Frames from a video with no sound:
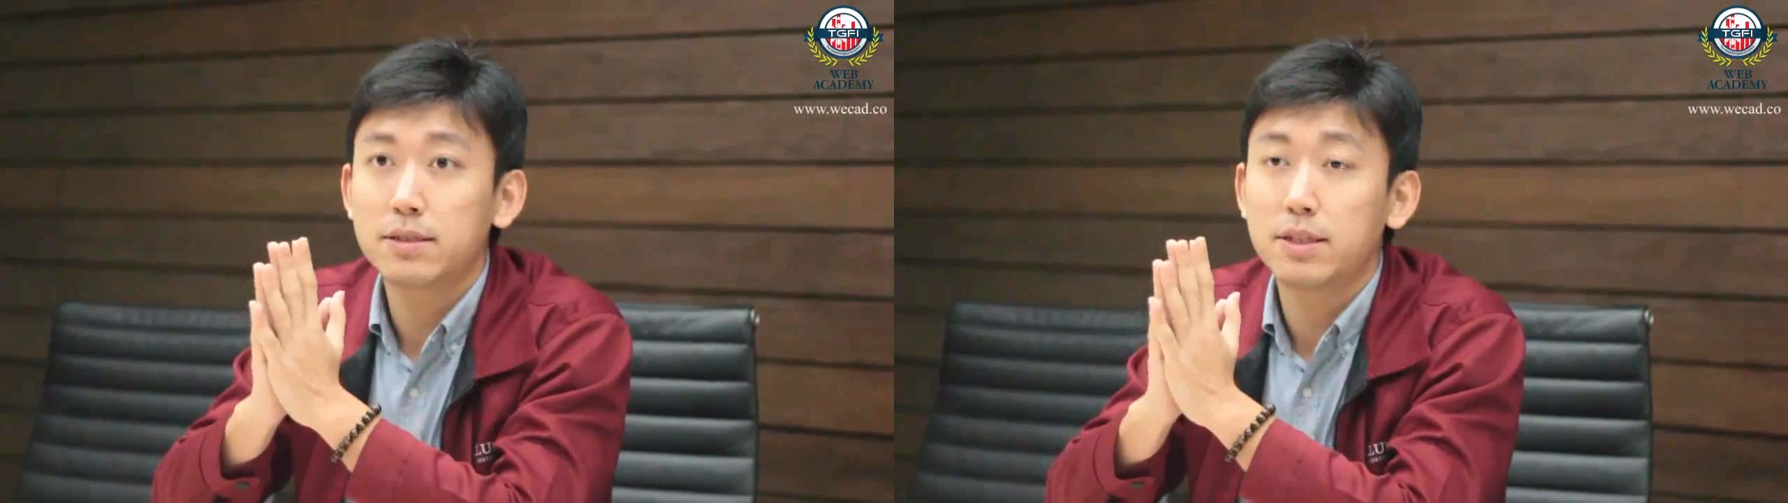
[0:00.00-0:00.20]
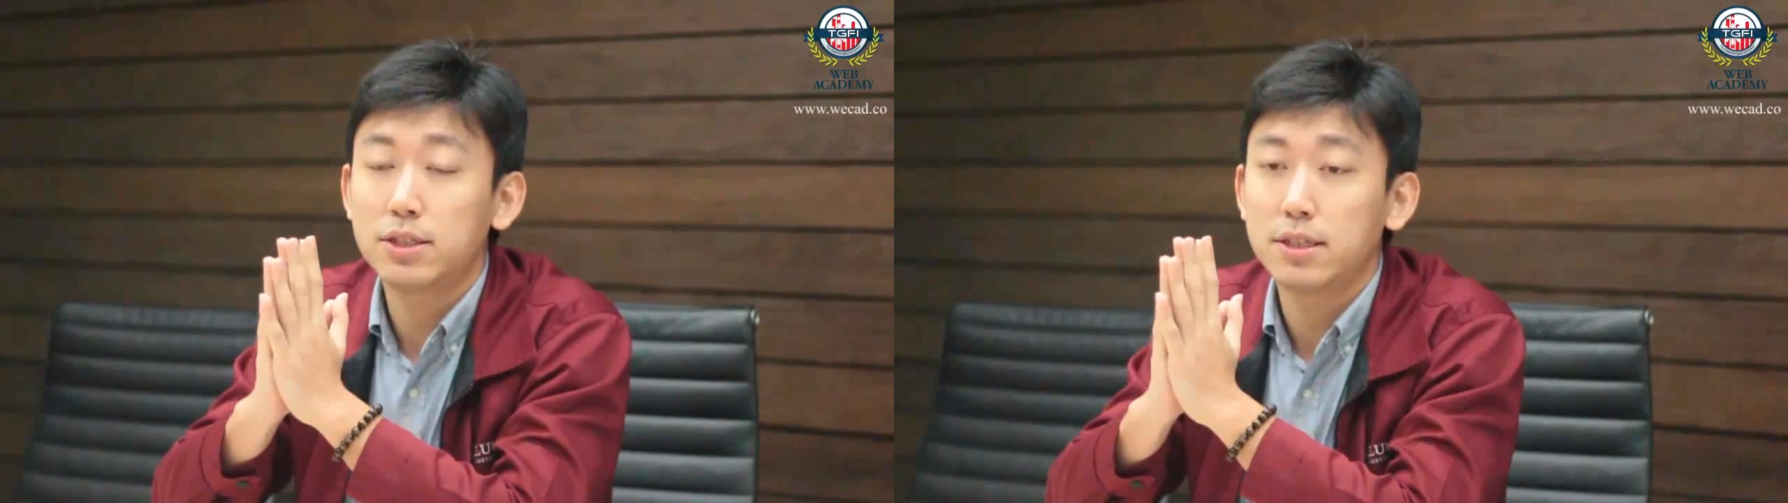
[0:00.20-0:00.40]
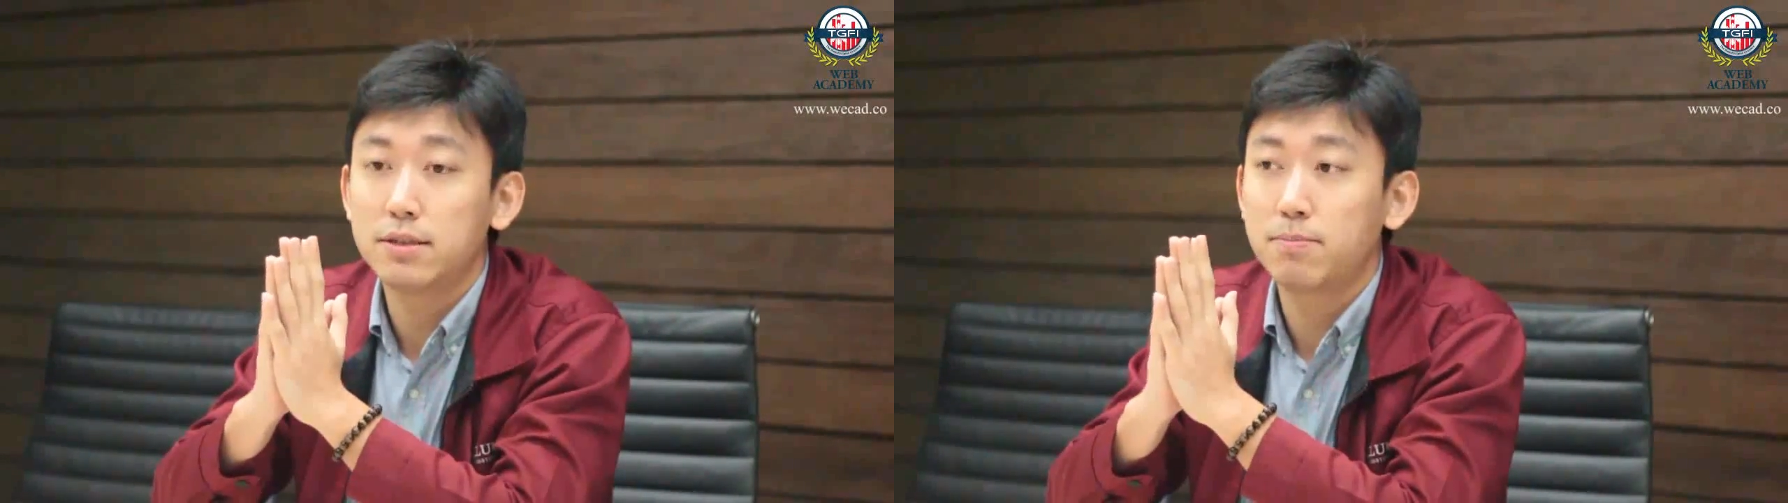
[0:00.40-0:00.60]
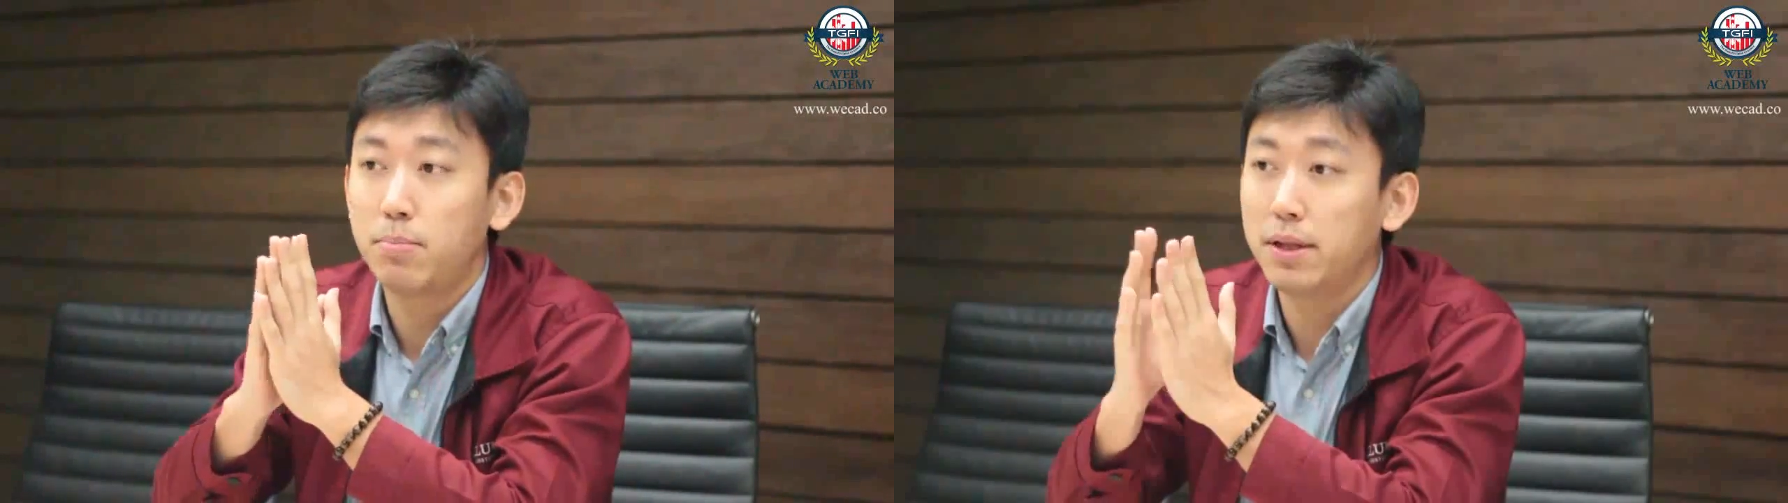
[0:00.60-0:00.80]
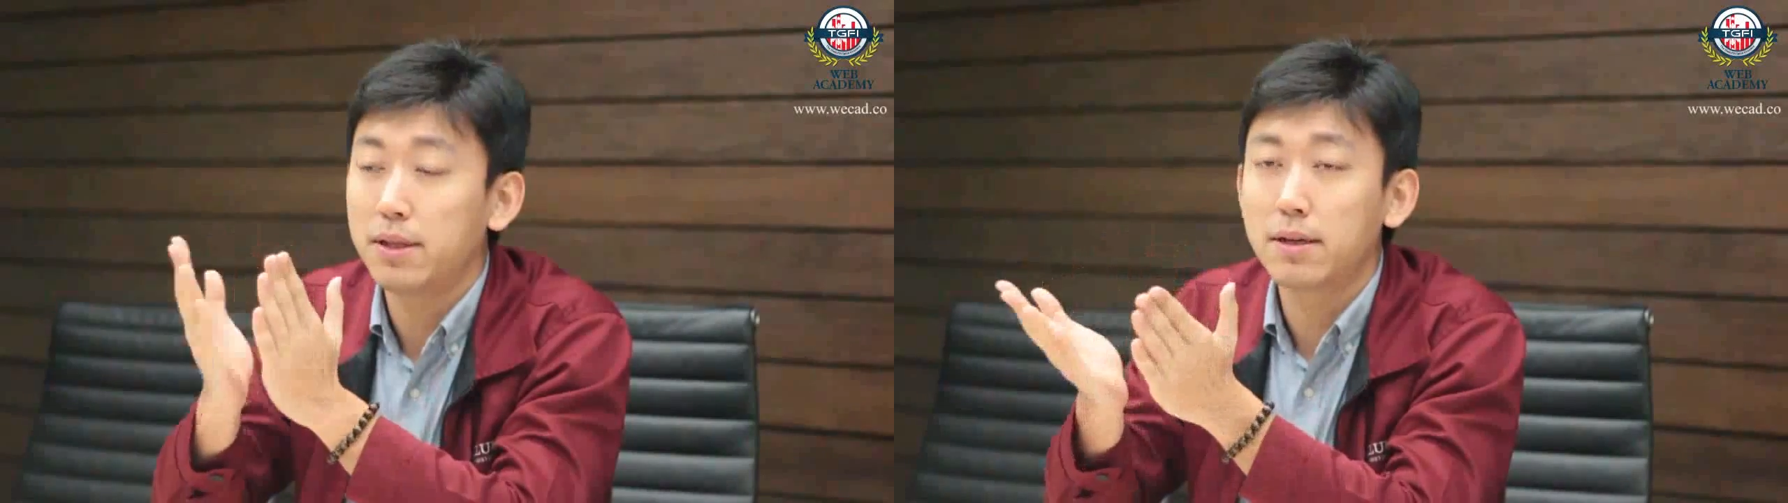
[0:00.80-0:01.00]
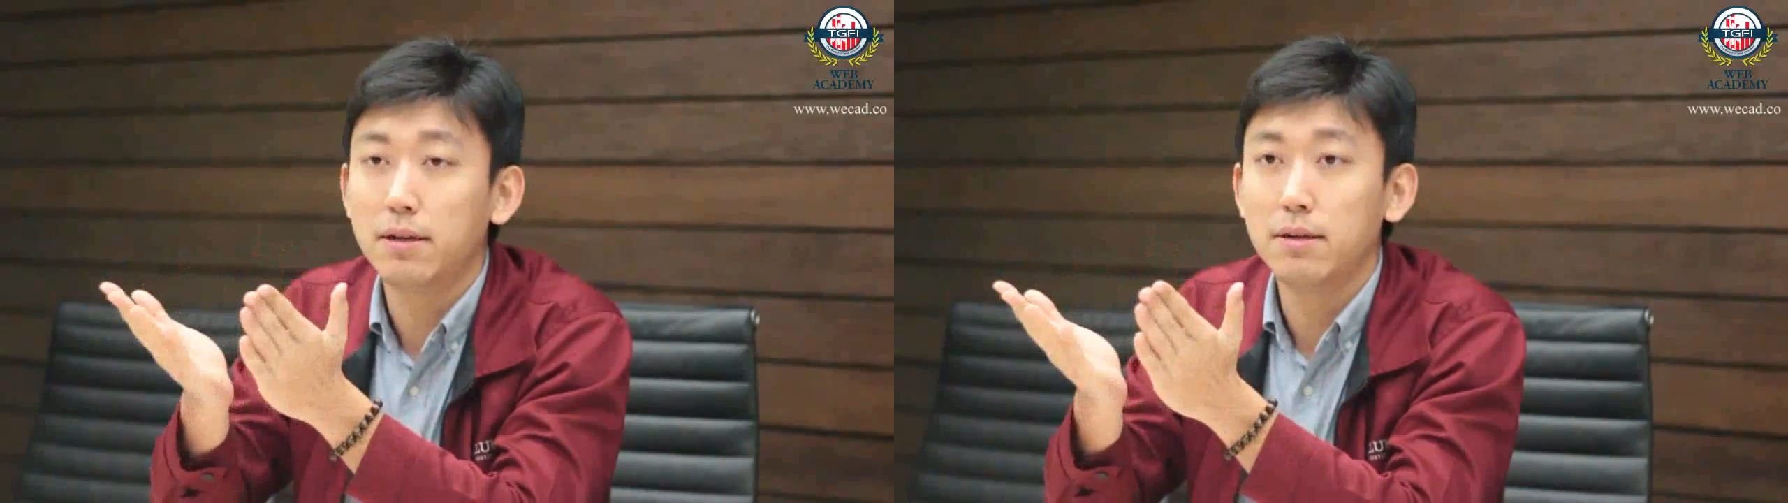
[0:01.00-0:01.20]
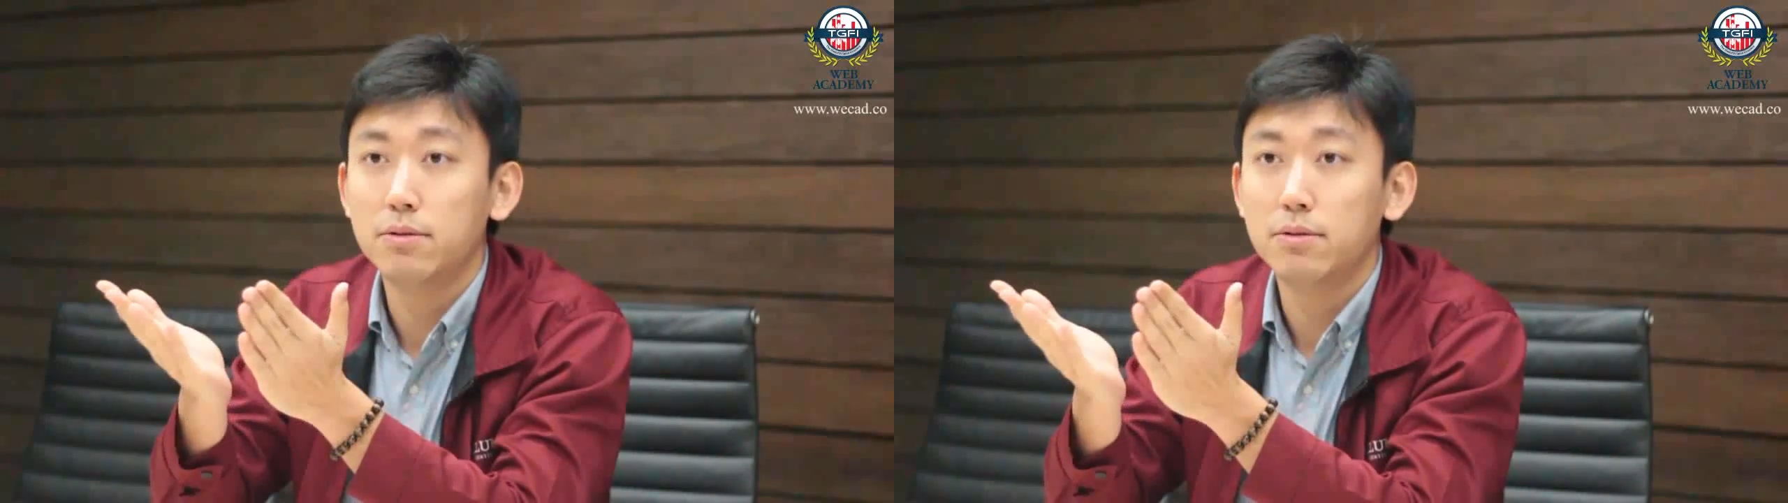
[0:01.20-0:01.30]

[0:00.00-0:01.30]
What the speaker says: such as political,